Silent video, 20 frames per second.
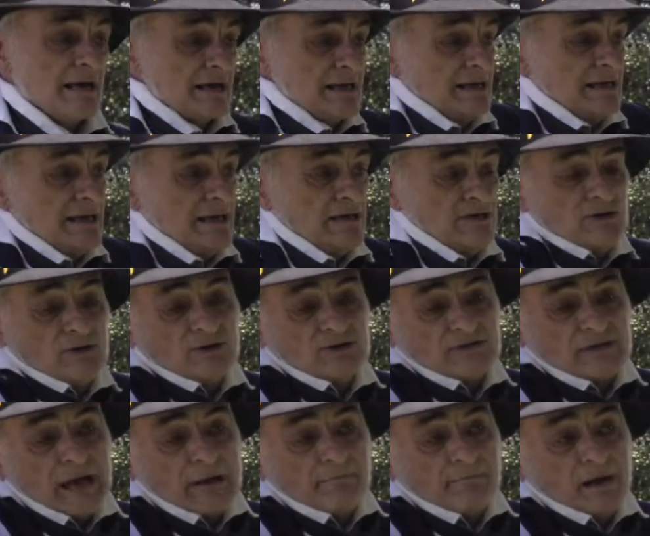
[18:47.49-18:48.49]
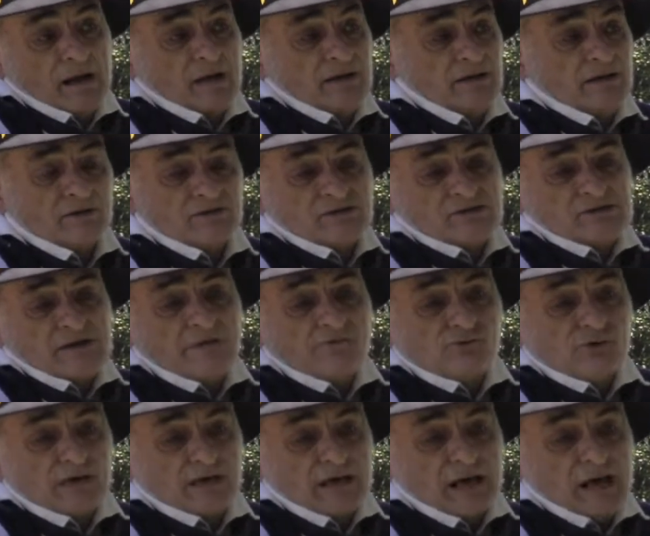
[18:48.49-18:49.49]
Key used that melody on
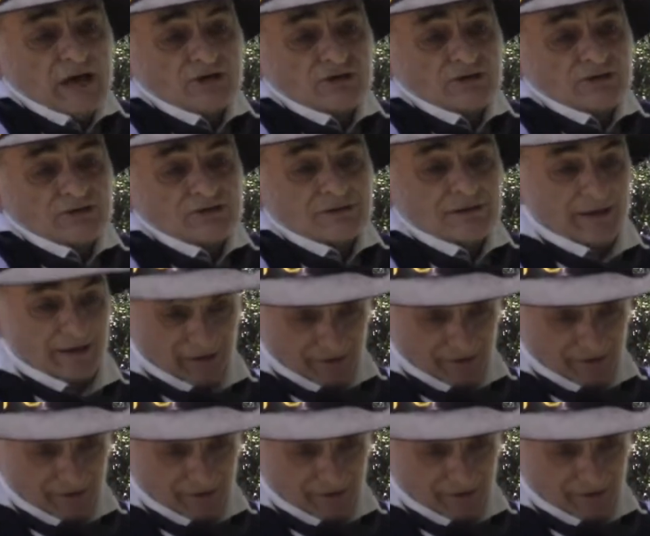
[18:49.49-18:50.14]
several occasions,